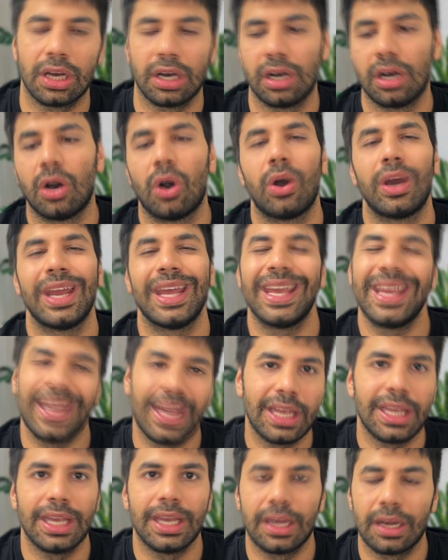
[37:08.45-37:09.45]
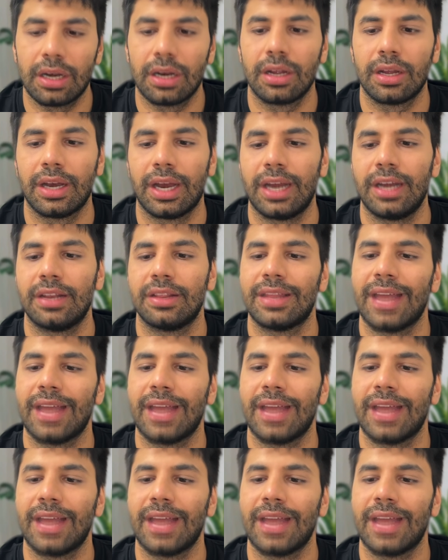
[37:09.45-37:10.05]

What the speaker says: or AI here, right?